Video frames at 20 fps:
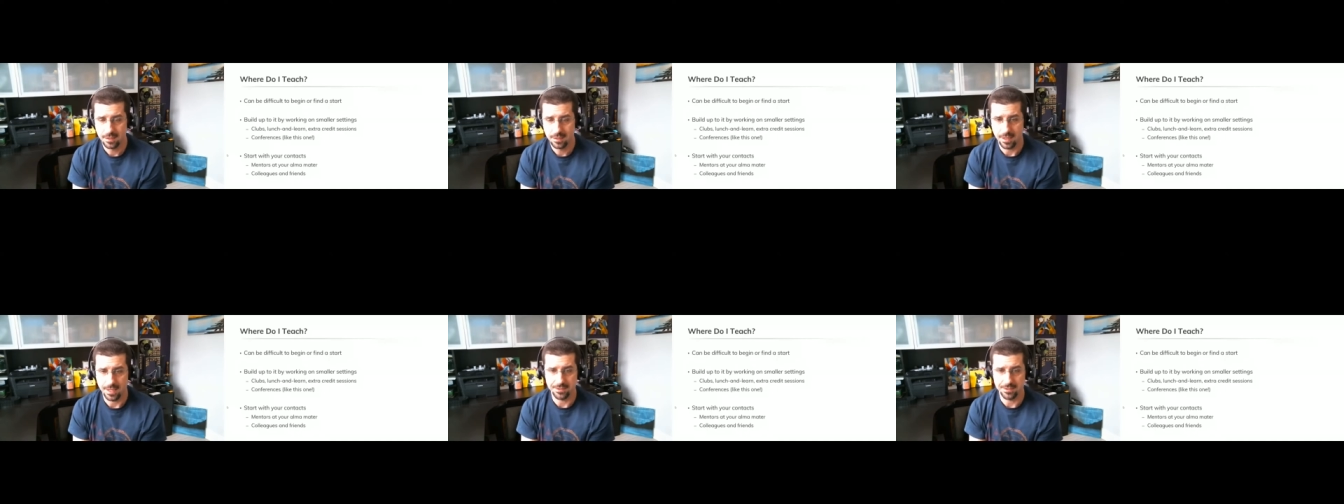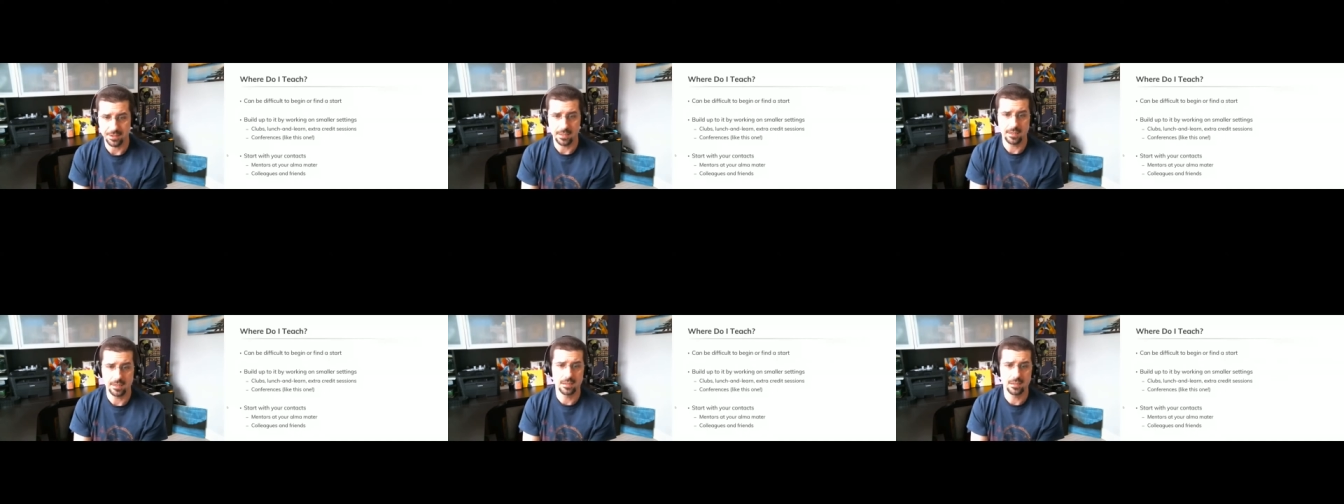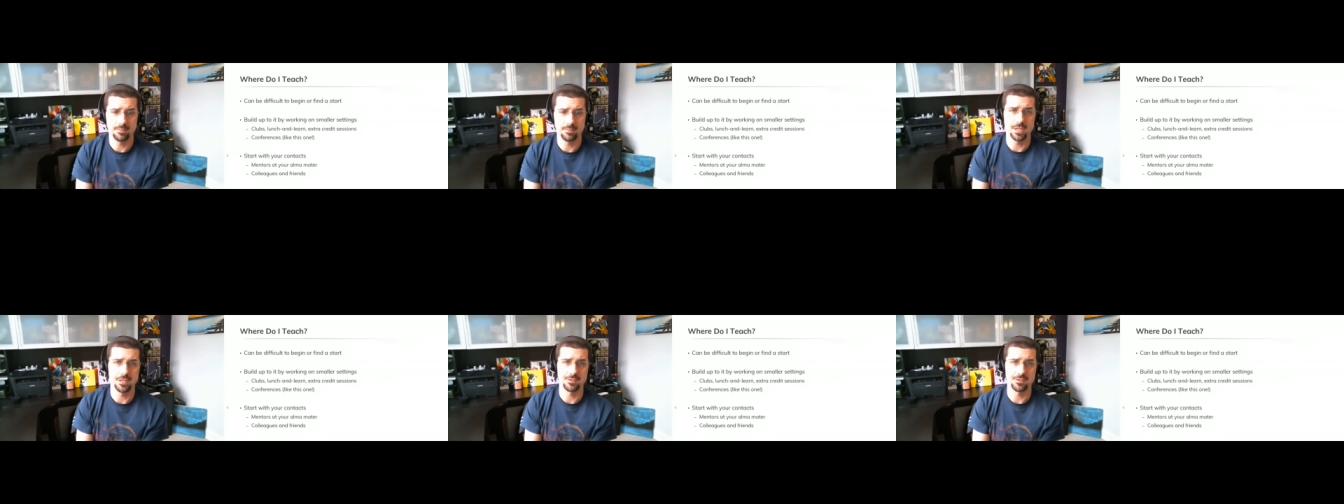As I kind
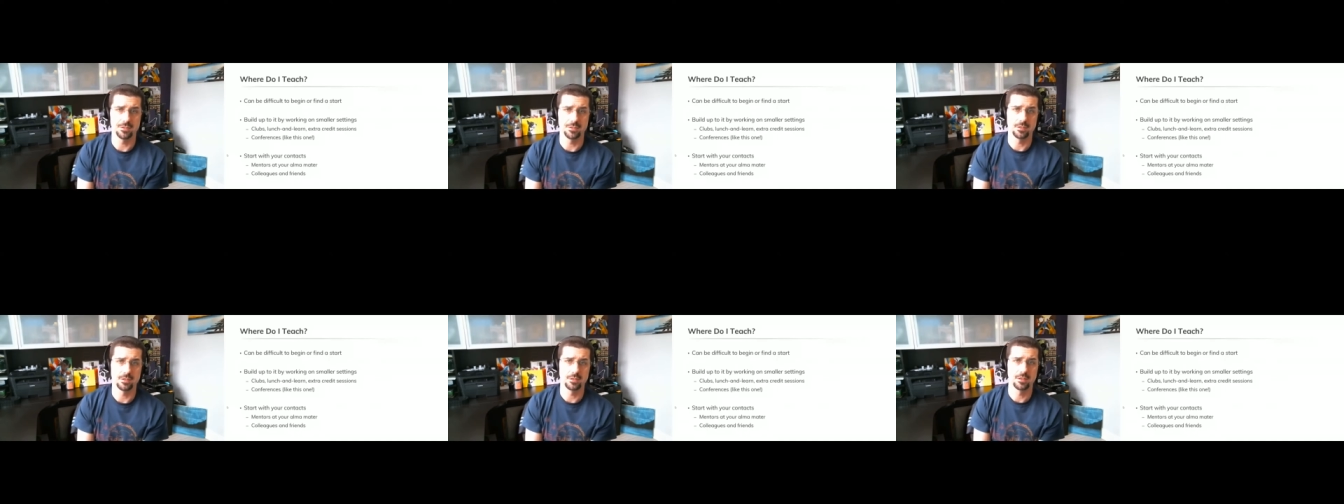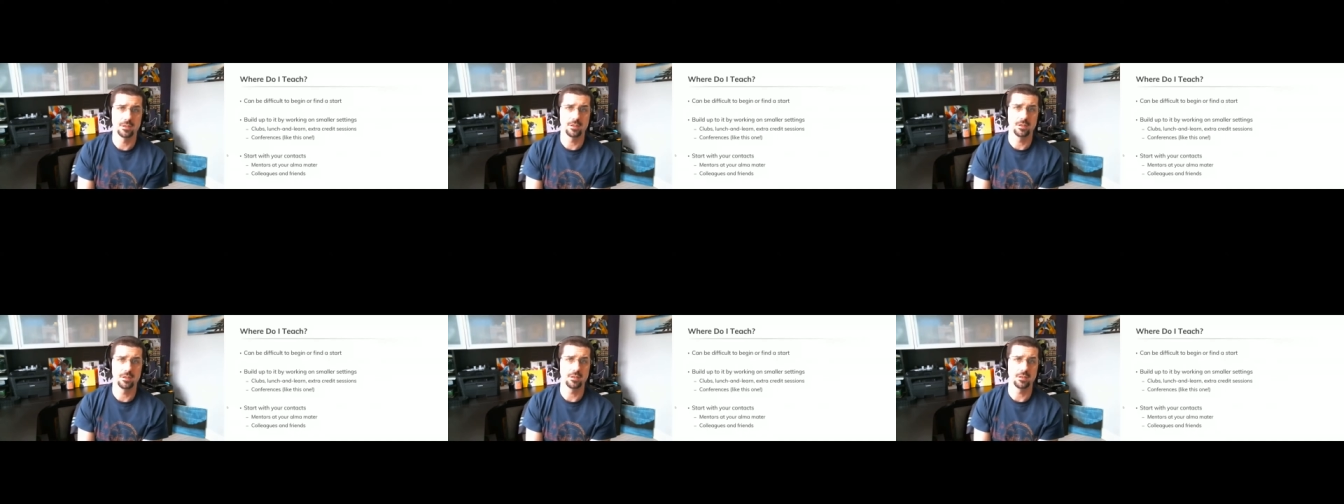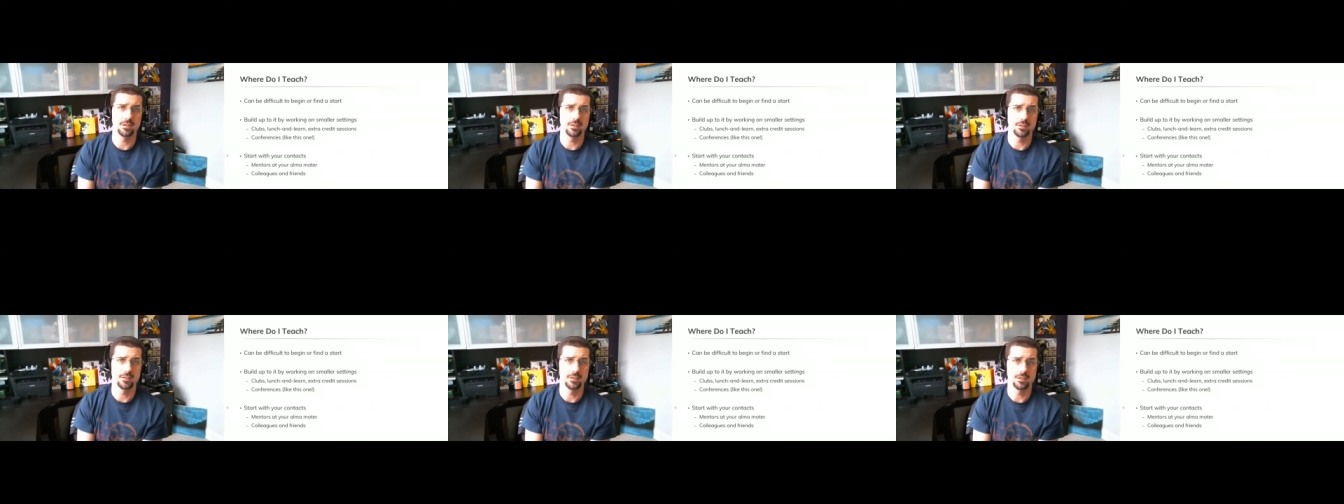of mentioned,
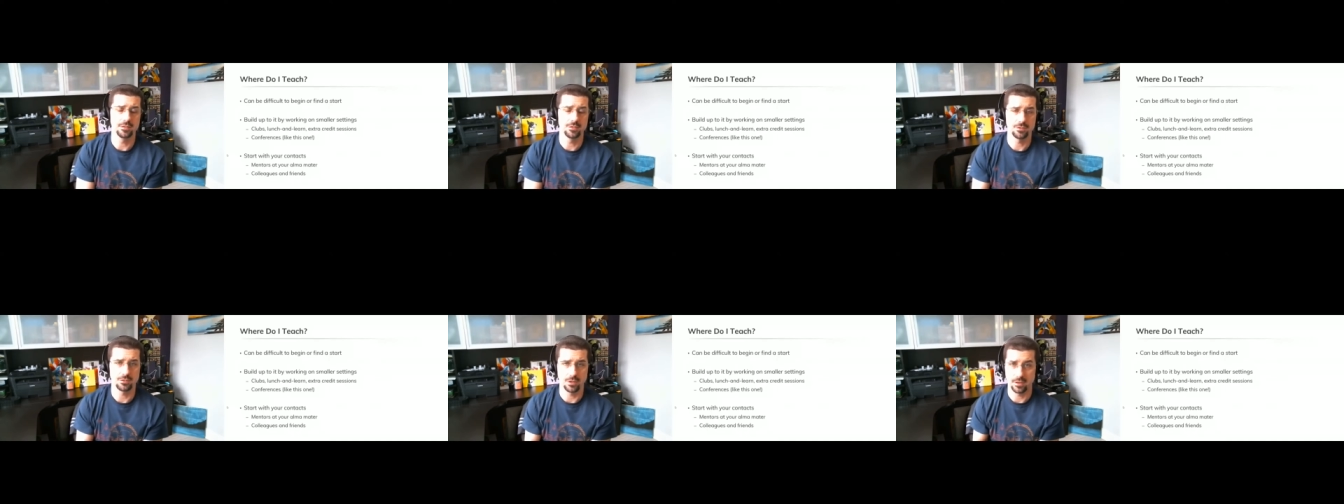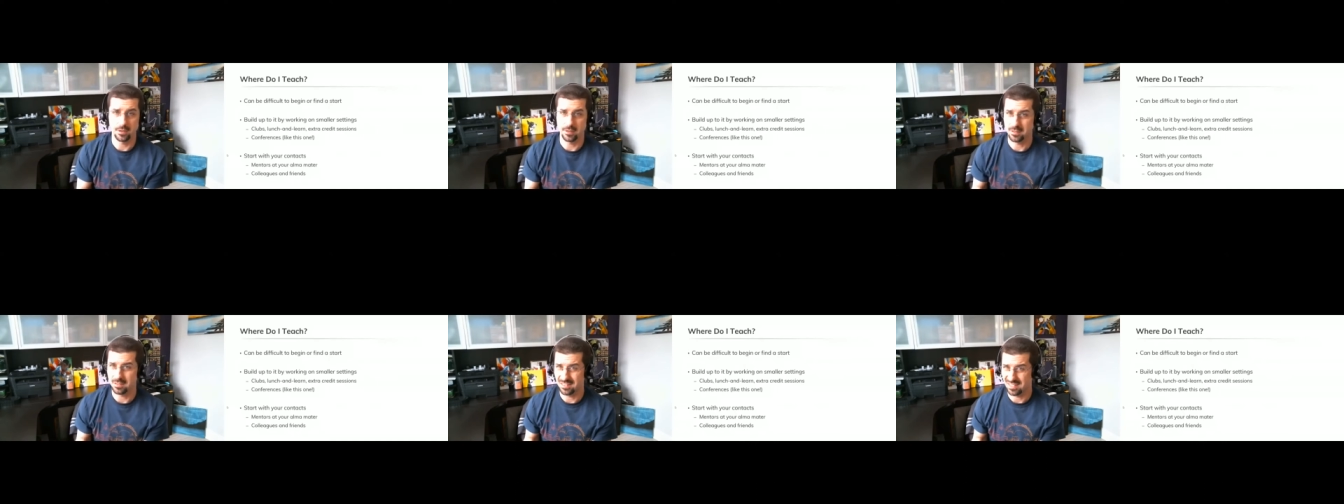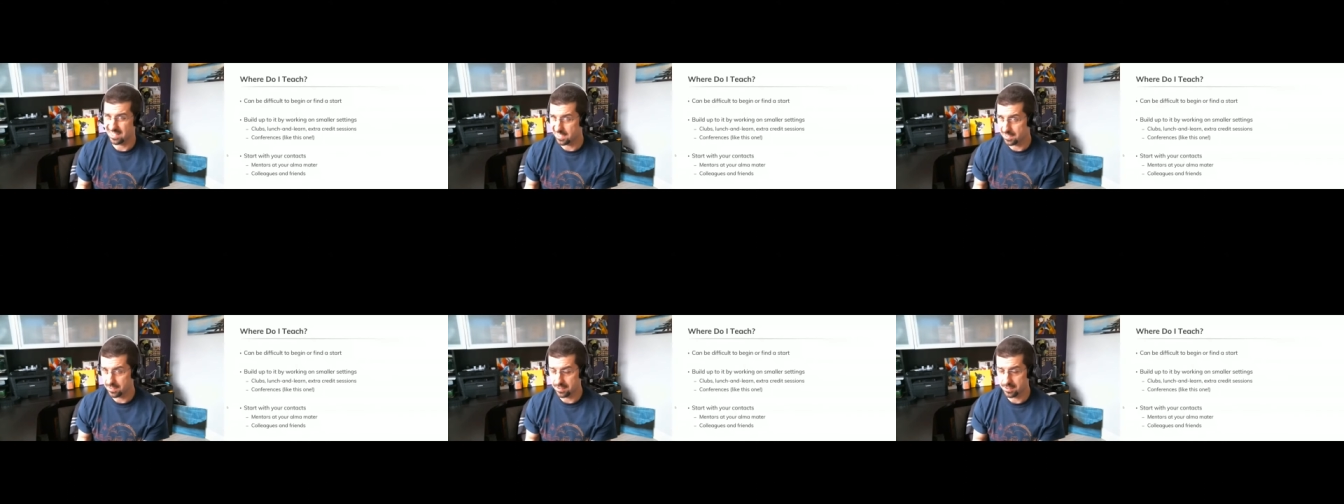the, the start
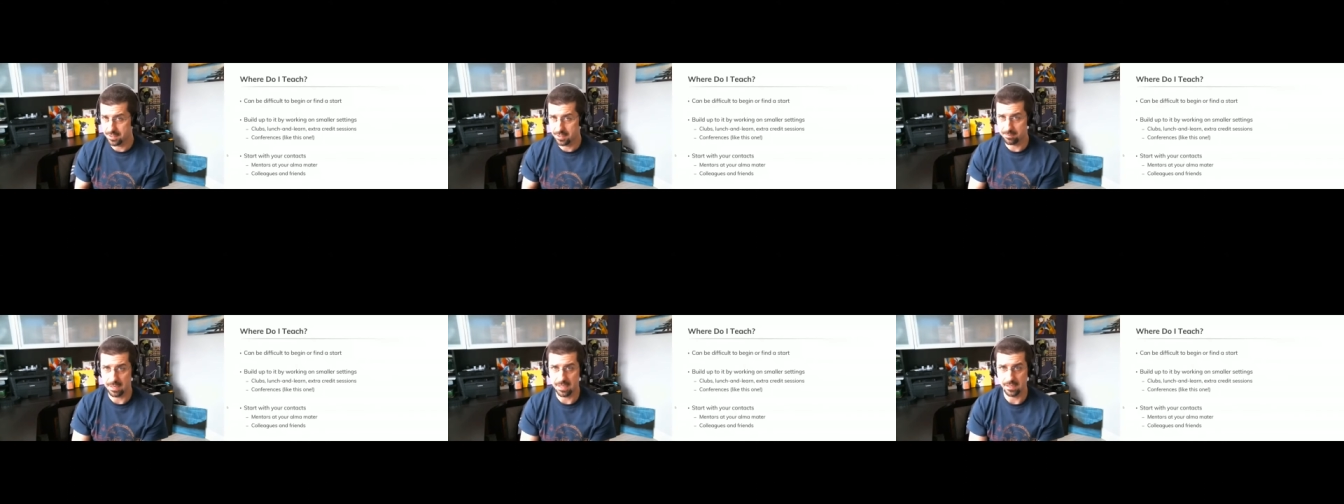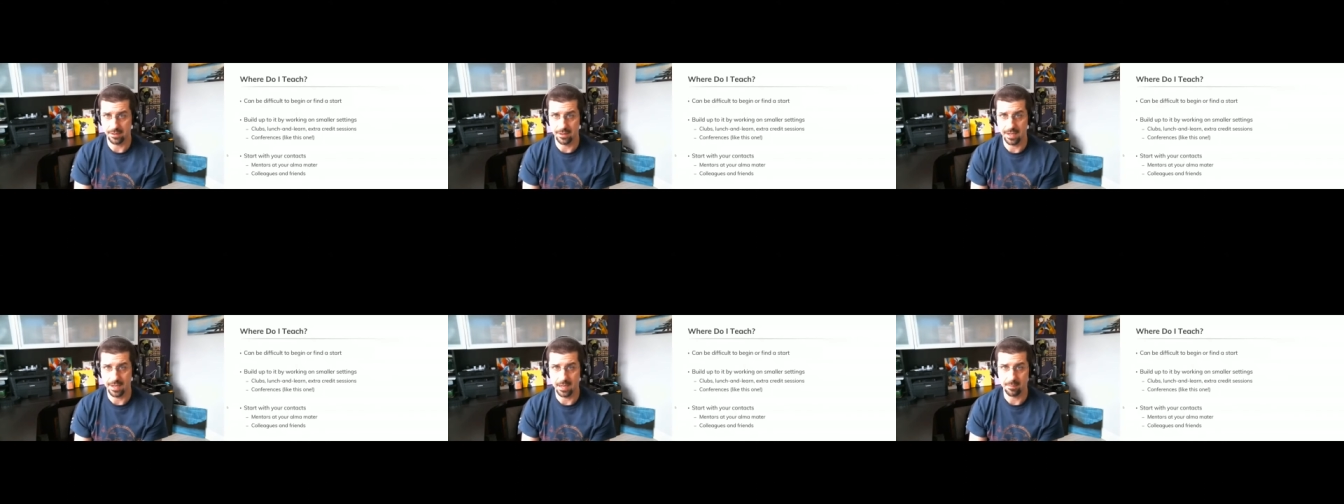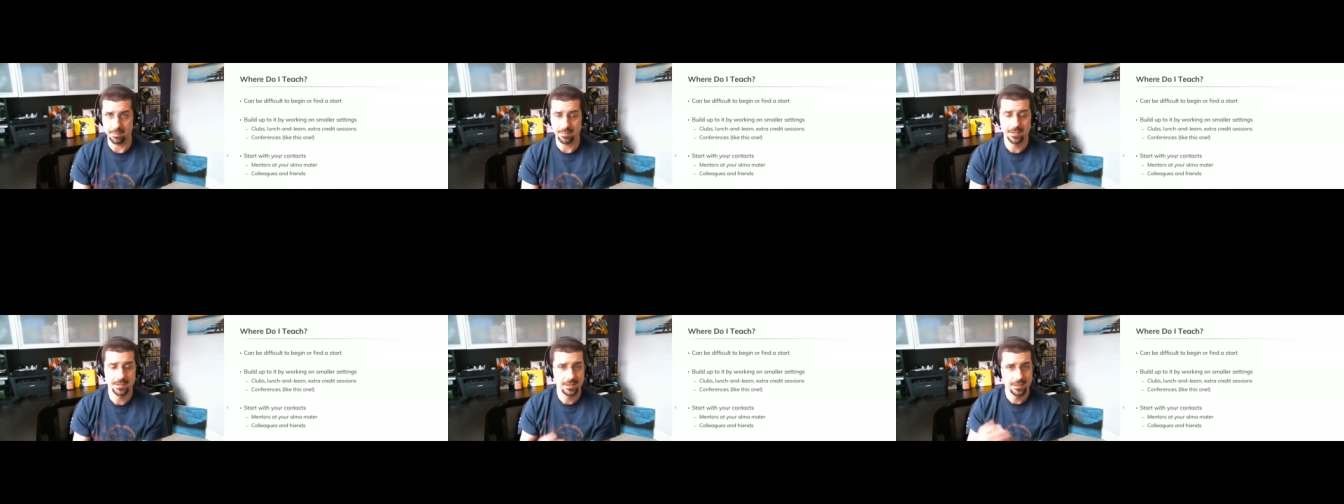landed in my lap.